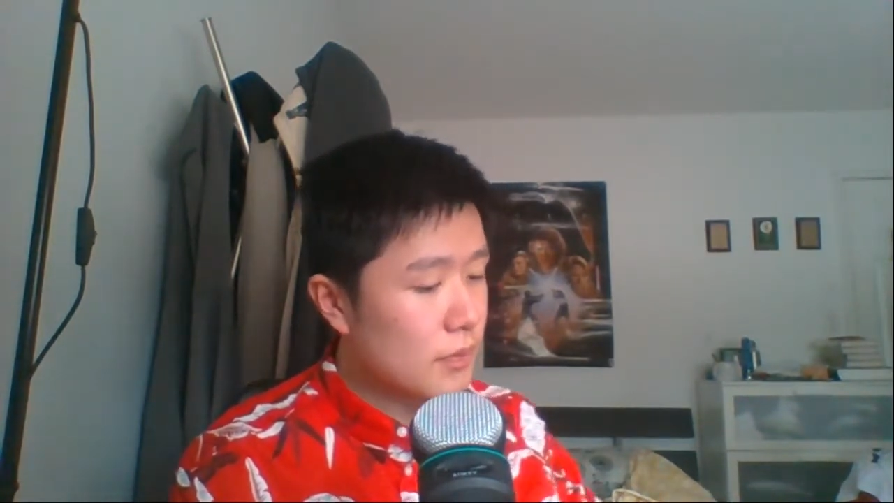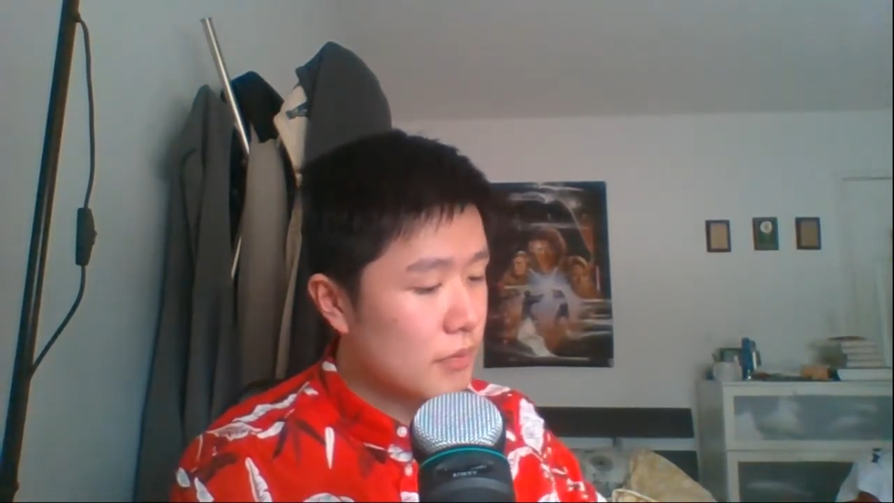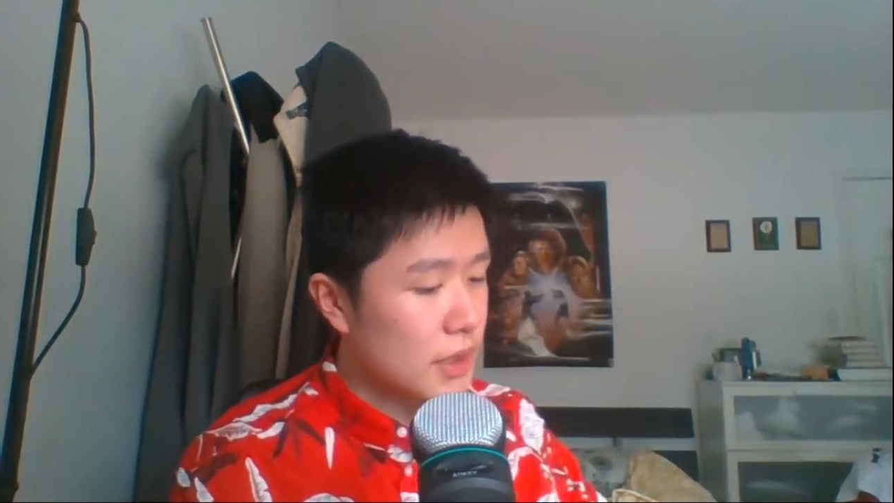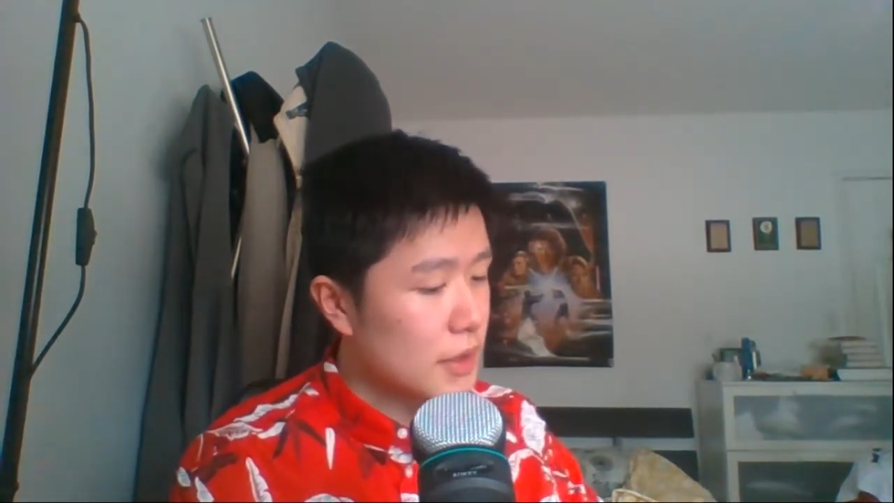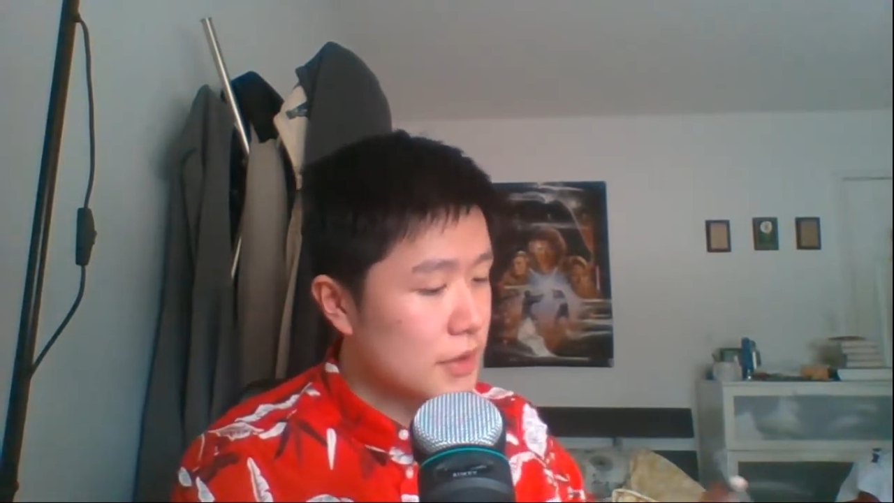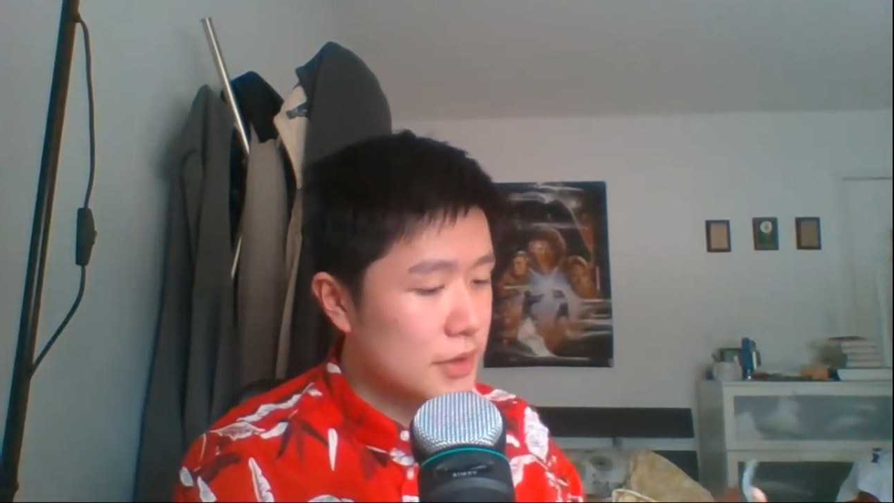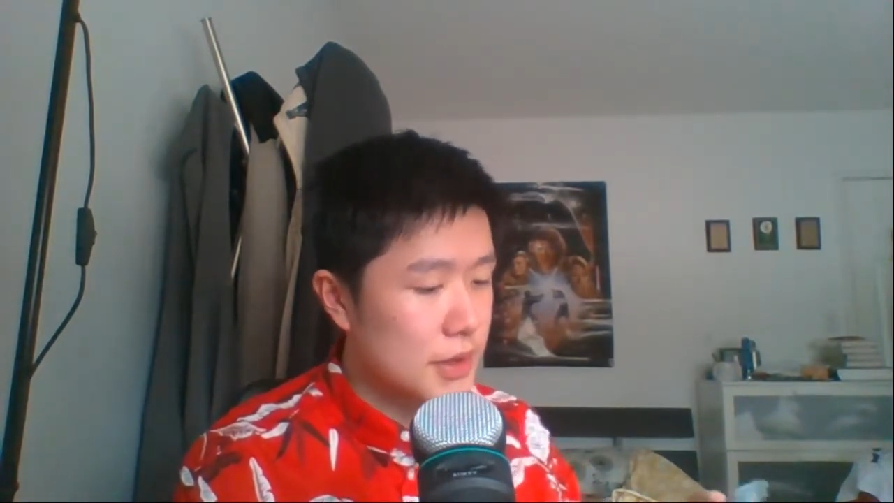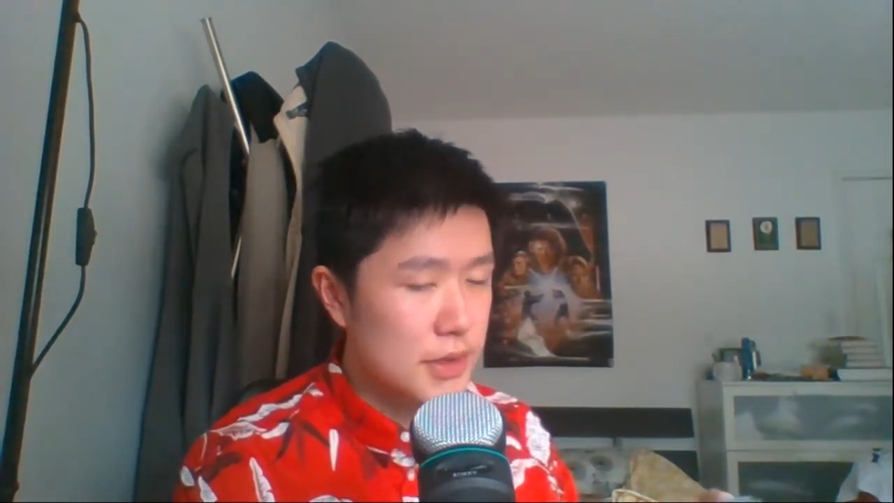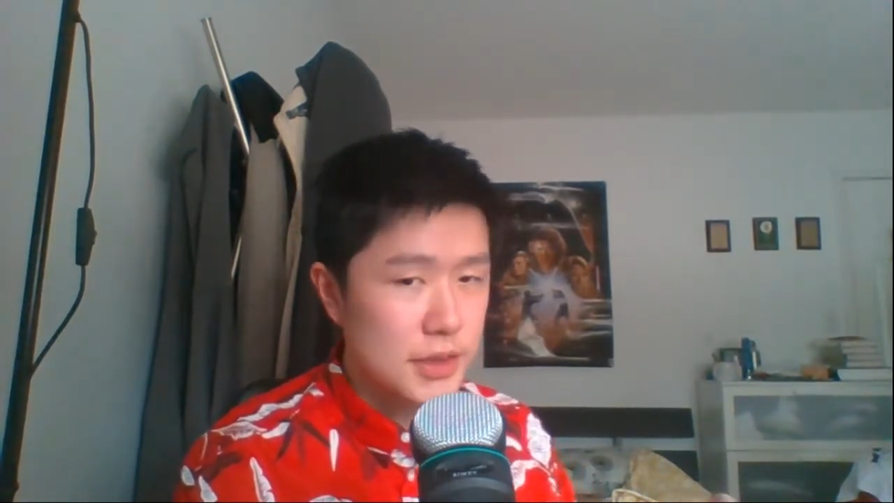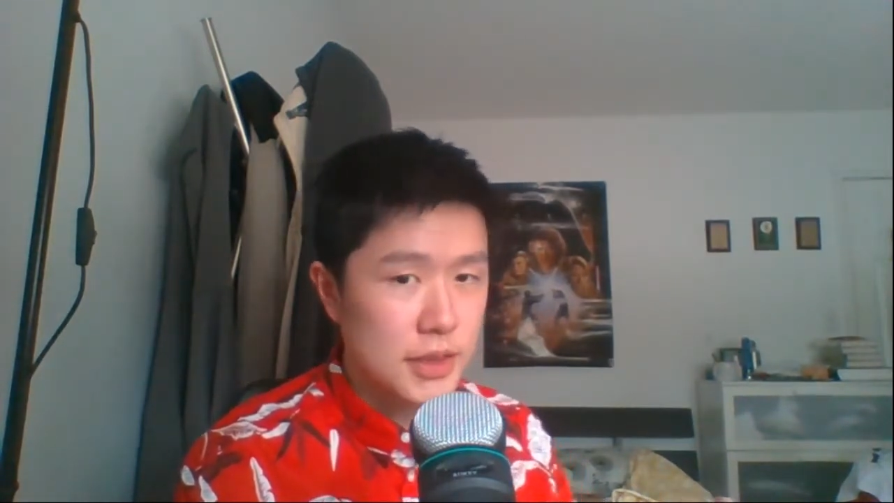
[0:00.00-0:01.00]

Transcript: because it's